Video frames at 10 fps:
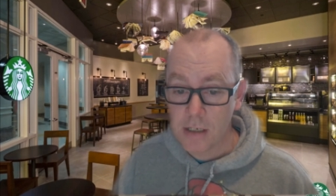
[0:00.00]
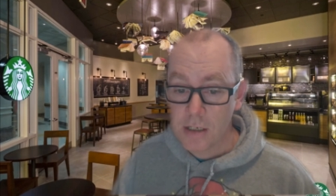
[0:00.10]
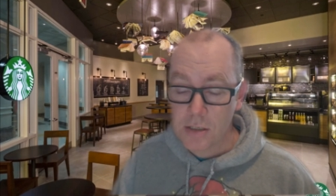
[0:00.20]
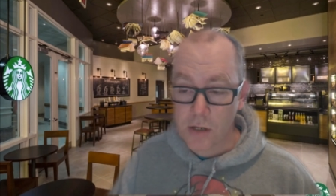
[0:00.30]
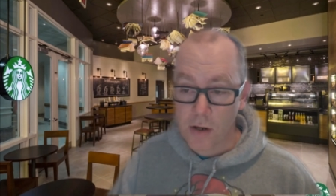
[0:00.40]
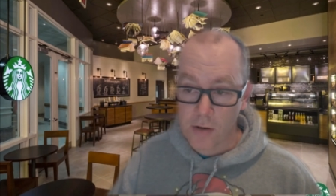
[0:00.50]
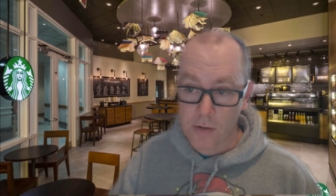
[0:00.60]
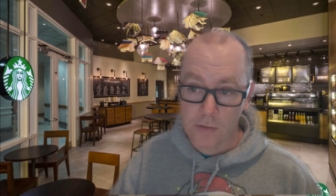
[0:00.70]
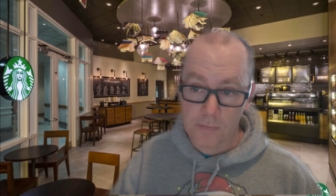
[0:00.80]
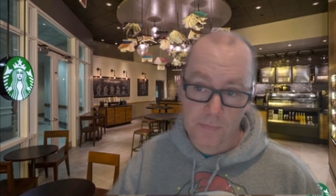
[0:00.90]

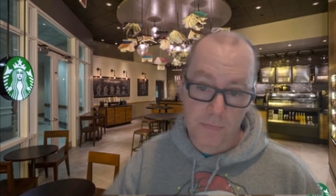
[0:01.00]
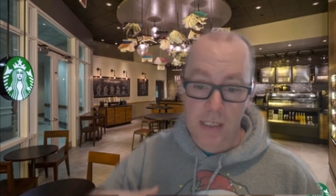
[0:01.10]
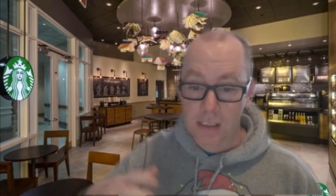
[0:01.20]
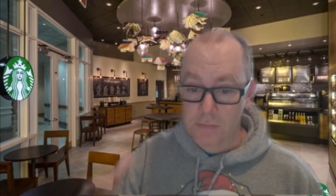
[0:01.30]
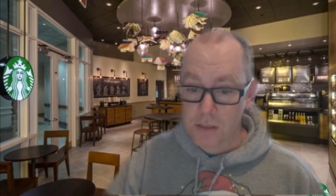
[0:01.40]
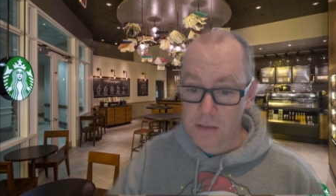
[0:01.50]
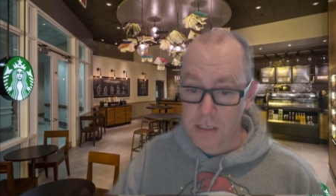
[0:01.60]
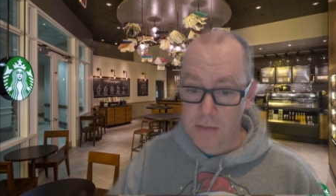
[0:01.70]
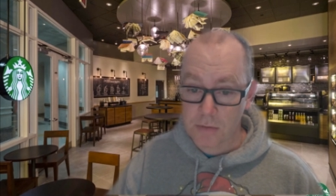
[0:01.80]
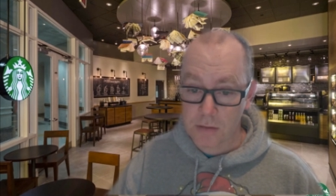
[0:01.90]
So that gives you
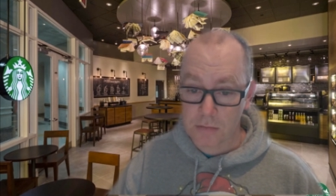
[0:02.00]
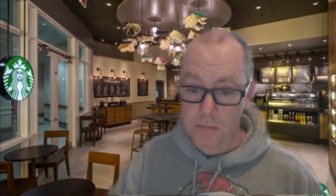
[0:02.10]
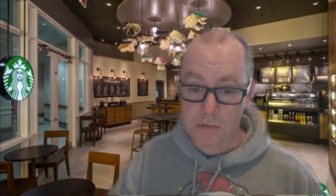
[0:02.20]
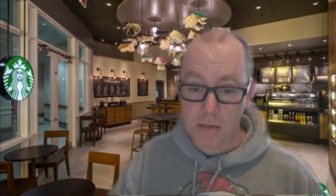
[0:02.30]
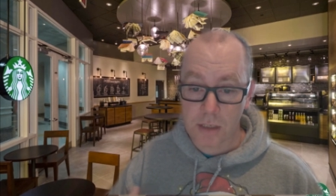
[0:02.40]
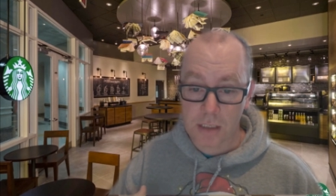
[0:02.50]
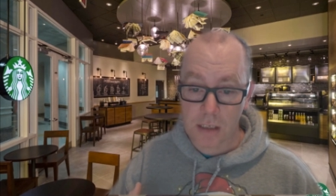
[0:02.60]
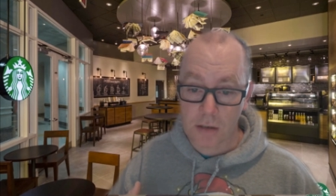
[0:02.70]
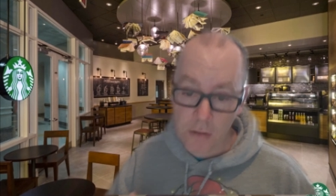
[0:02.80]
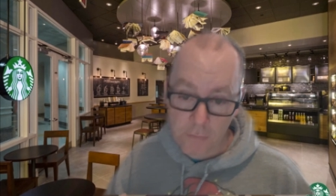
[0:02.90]
some
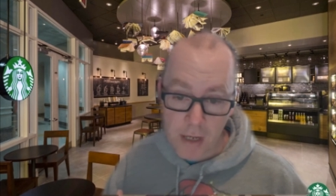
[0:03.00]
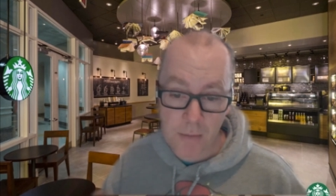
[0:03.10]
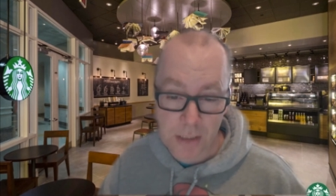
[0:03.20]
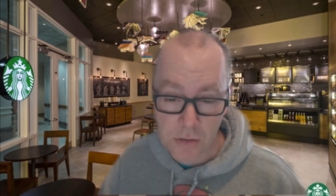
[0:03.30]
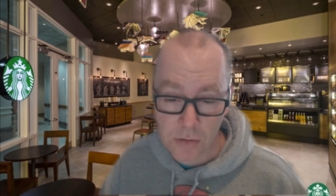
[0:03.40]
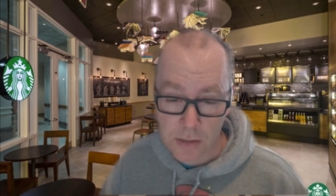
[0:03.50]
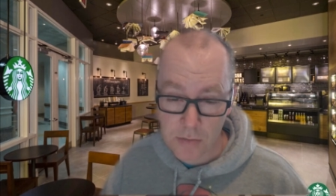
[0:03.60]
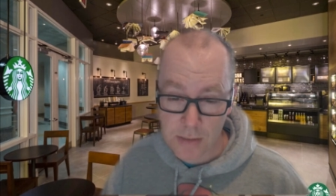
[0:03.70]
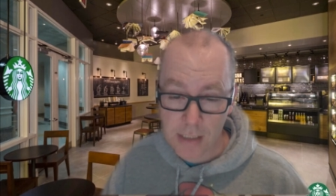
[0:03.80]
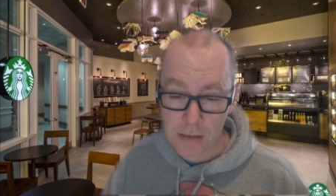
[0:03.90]
idea of how much noise
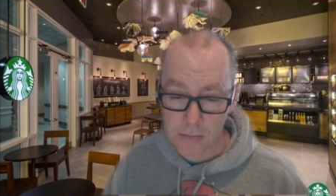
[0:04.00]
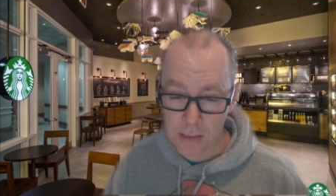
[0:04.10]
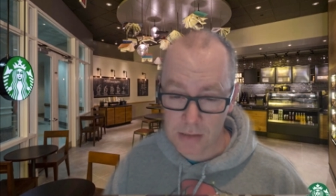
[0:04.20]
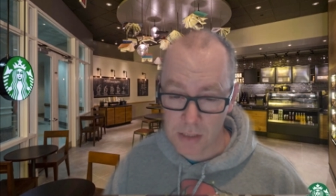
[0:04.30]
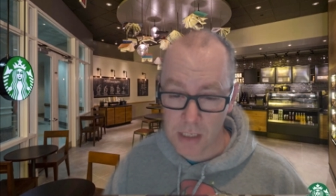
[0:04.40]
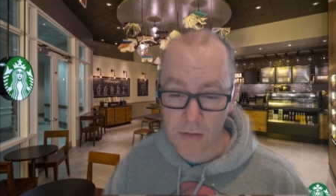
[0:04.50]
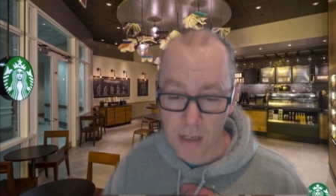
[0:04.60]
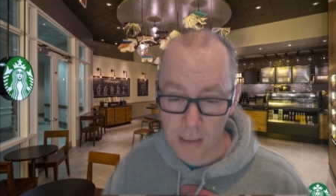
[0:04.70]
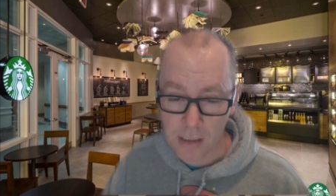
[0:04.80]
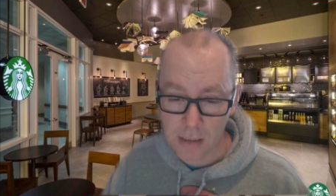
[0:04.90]
was actually being
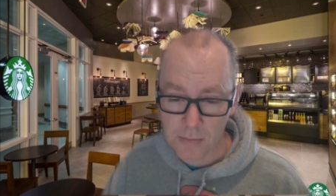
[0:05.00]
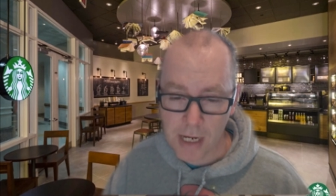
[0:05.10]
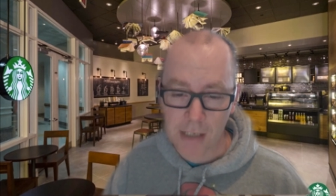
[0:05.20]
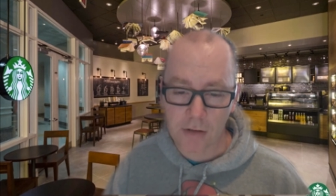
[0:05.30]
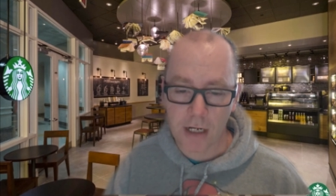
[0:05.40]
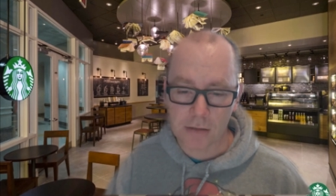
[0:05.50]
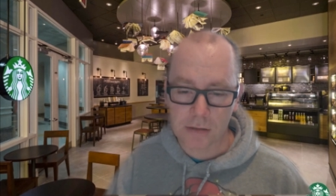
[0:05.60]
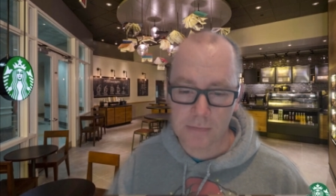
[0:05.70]
generated in the background.